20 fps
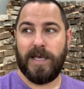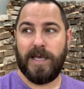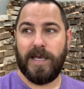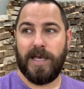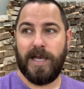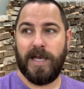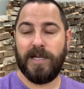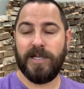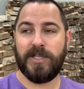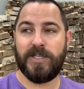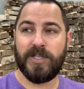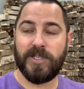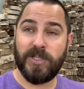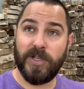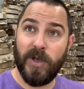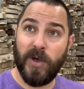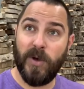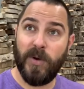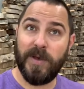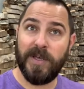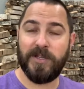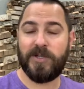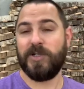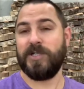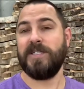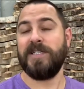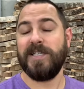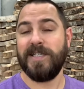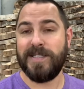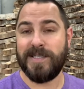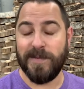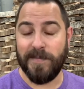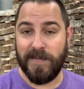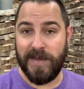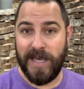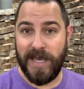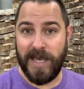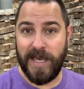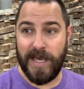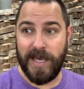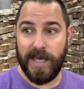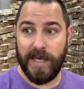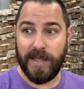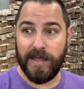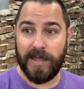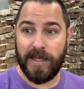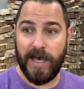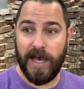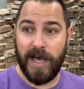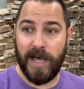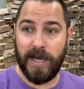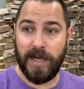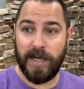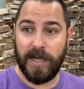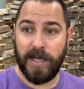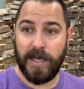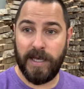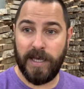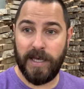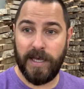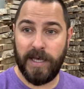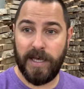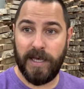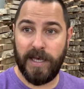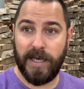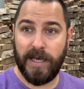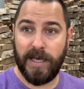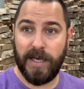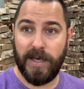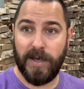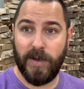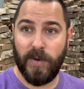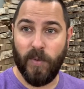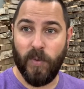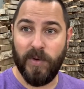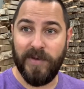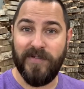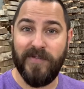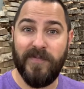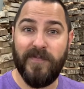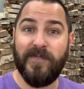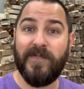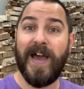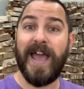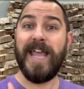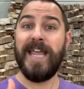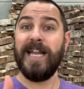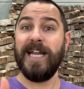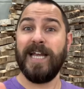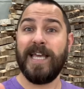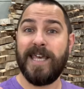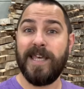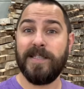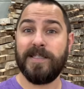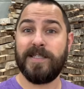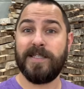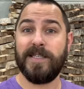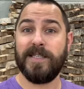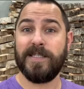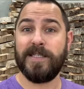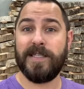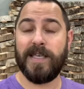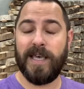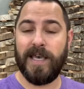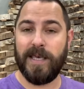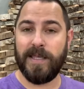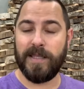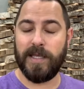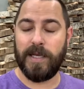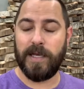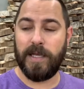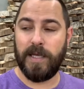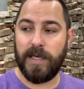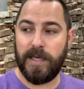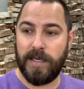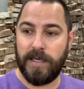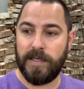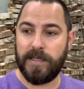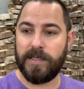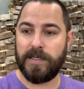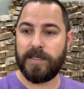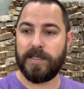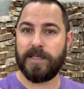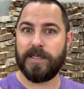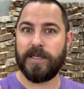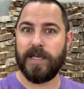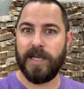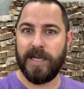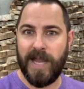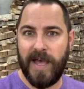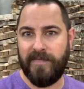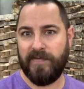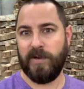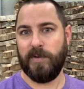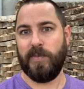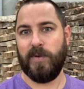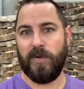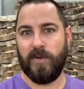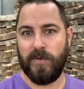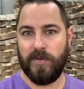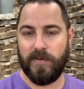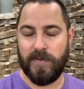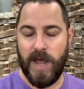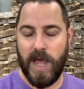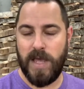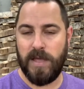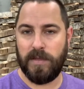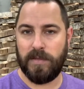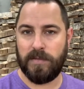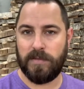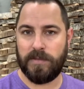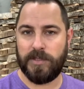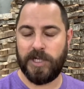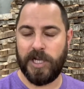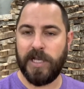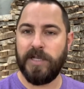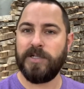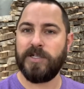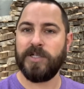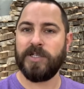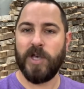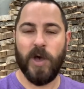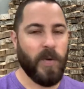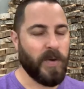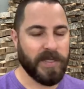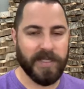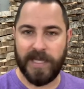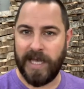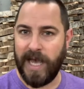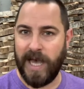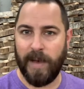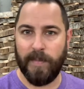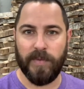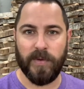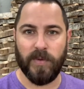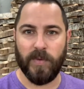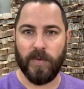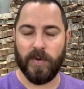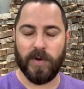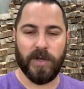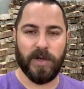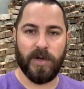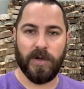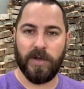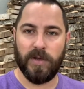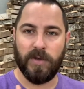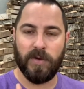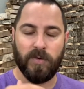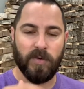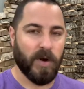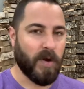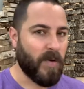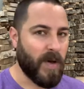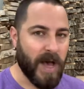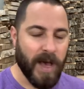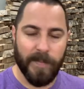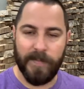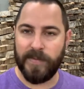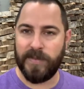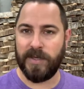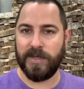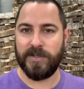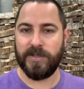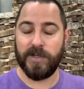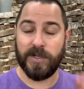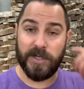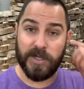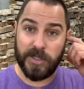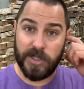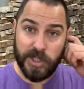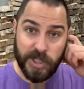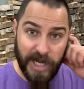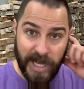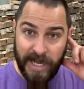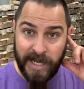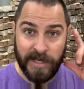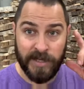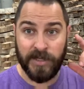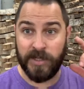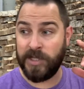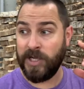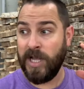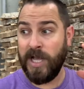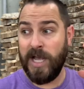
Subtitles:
And it's so interesting to me that we fight against this thing that is inevitable, right? Change is going to happen. We're going to grow up. Things are going to change.